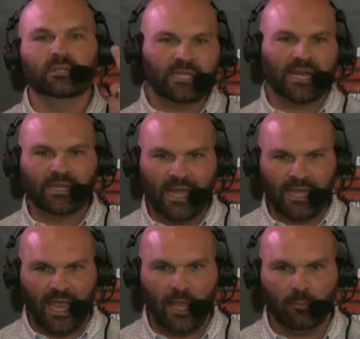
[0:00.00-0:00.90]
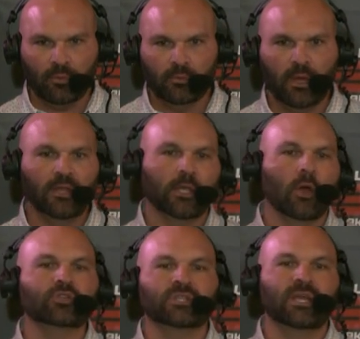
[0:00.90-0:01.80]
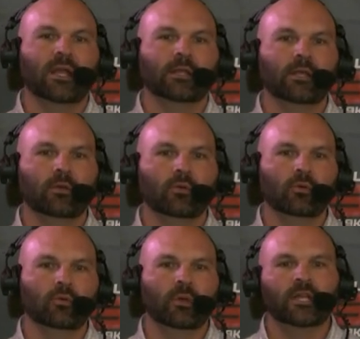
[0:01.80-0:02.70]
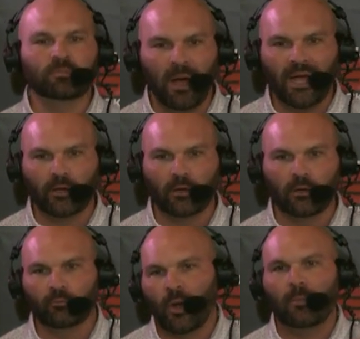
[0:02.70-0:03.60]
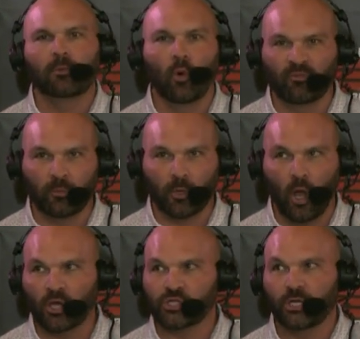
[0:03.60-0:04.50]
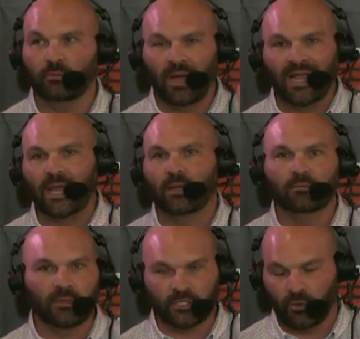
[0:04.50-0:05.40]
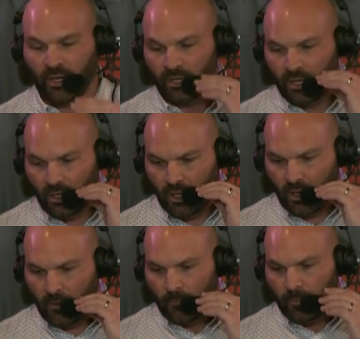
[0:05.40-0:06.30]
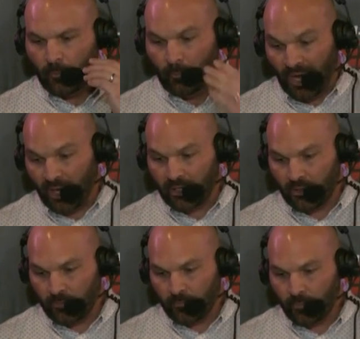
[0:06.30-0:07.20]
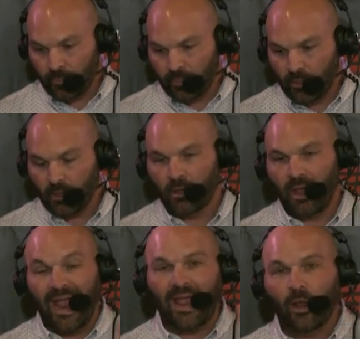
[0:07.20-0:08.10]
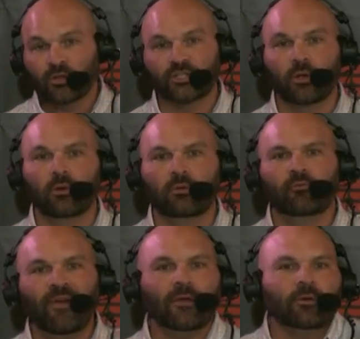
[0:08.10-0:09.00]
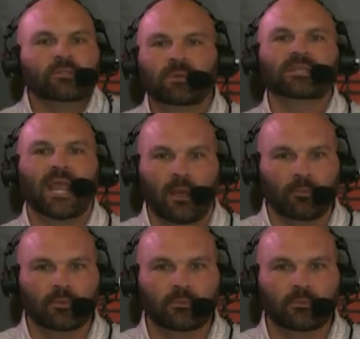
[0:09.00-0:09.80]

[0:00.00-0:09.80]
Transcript: the second day of camp and the coach is telling you it's minor, probably more of a precaution. I get it. That's great. But, and also, veterans miss camp.